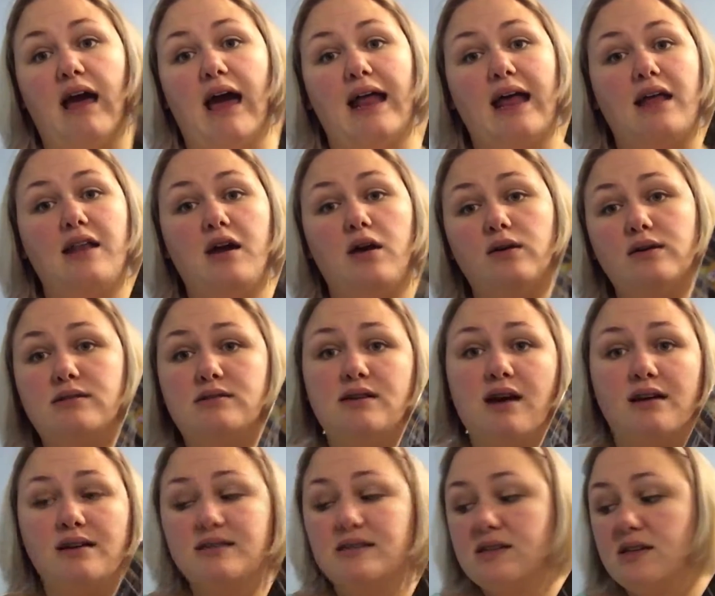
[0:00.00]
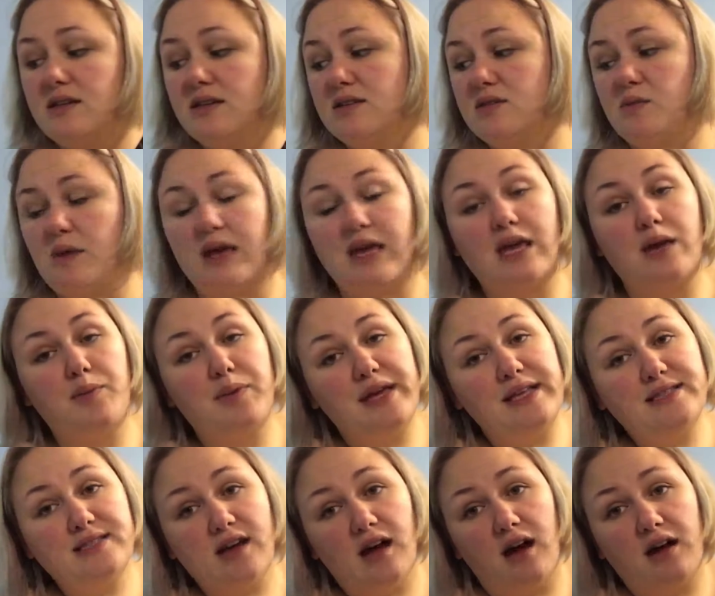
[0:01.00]
And I know it's not as good as making a
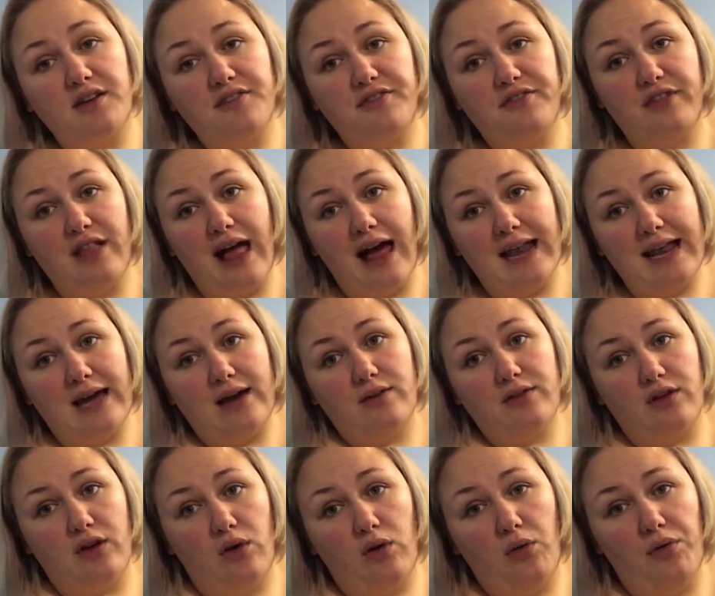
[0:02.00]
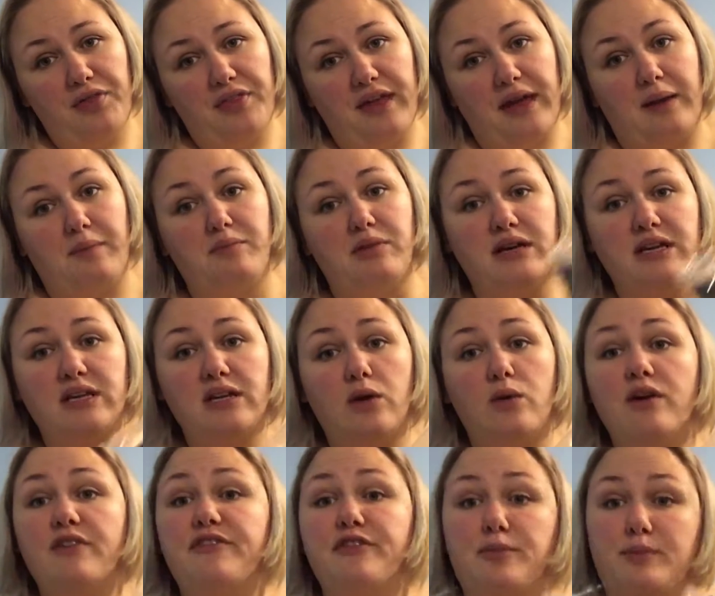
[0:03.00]
pizza on a flat out, the whole thing. But you know
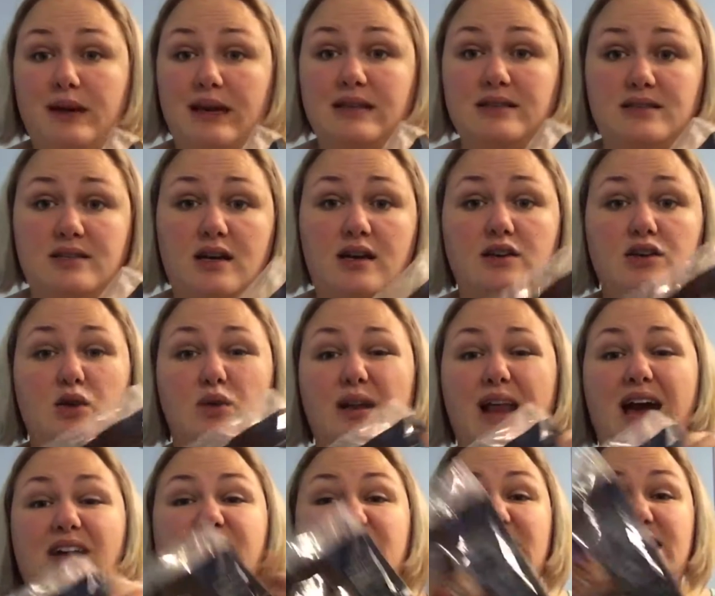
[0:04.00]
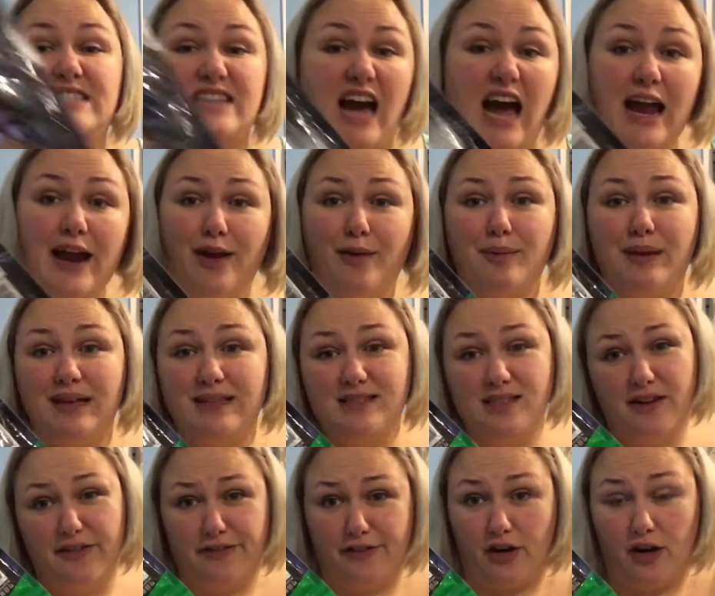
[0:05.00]
what? For pizza, you can have an entire
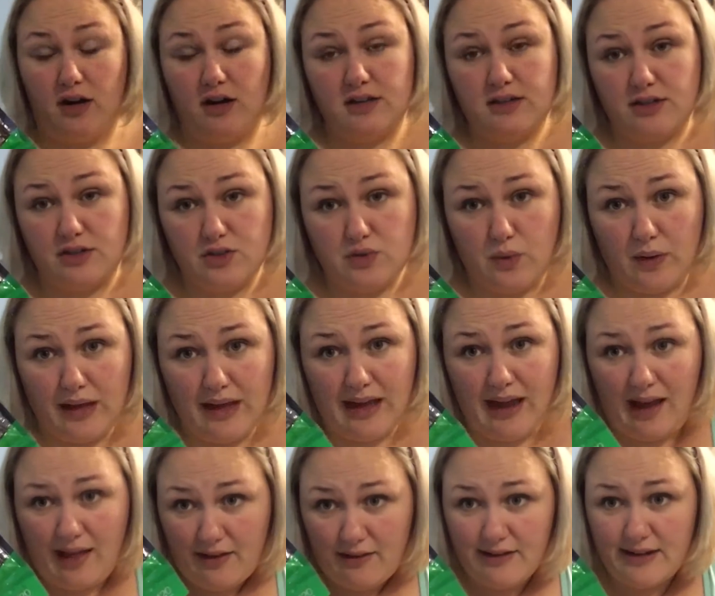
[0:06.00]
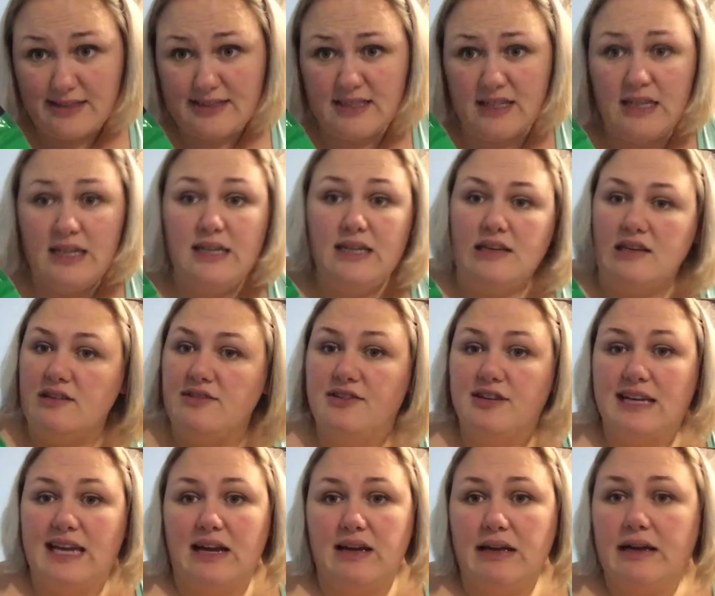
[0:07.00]
pizza for 120 calories. If
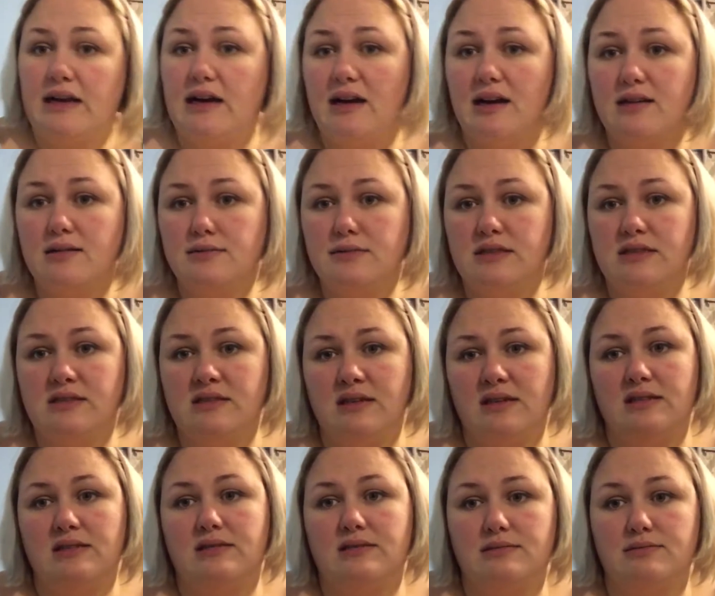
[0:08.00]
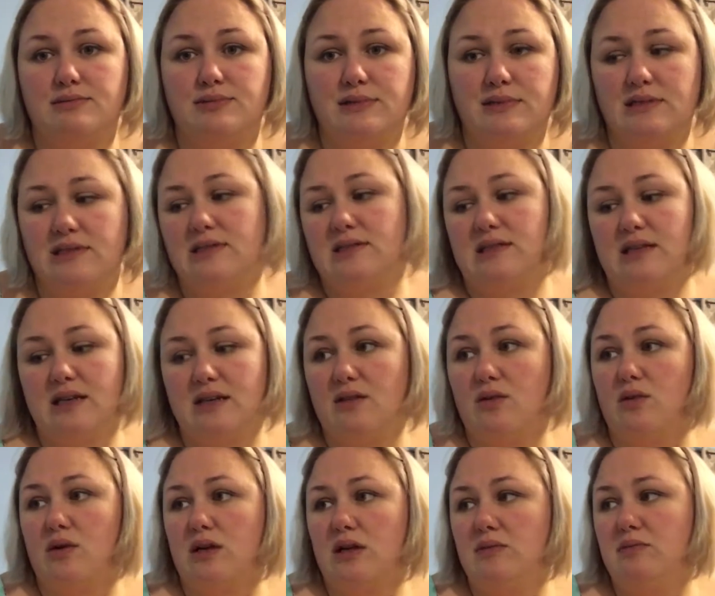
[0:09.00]
you're counting carbs, it's not the best thing in
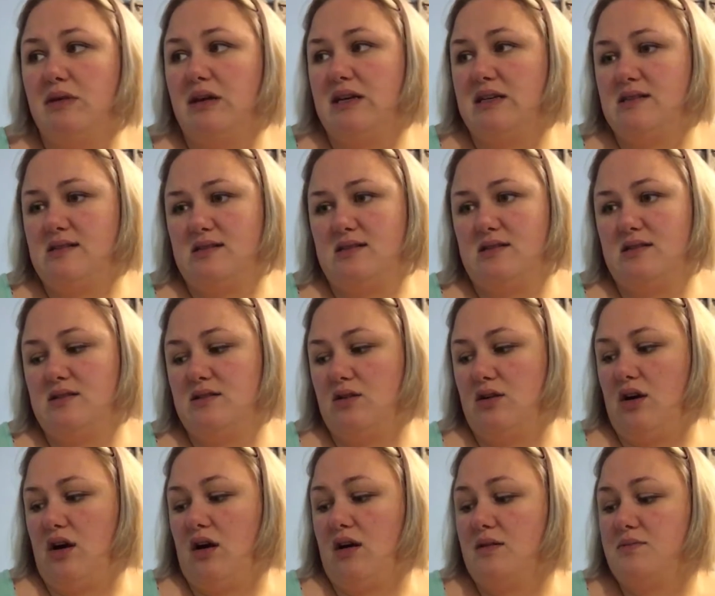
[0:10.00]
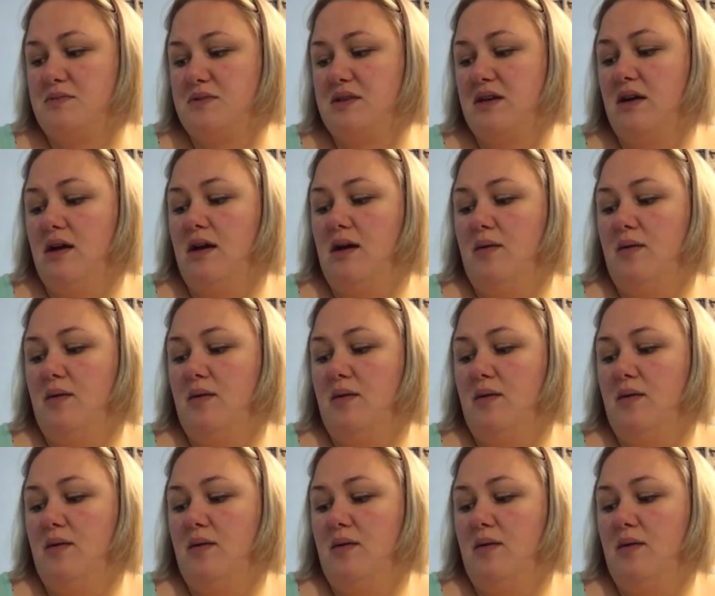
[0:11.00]
the world because it's so carbs.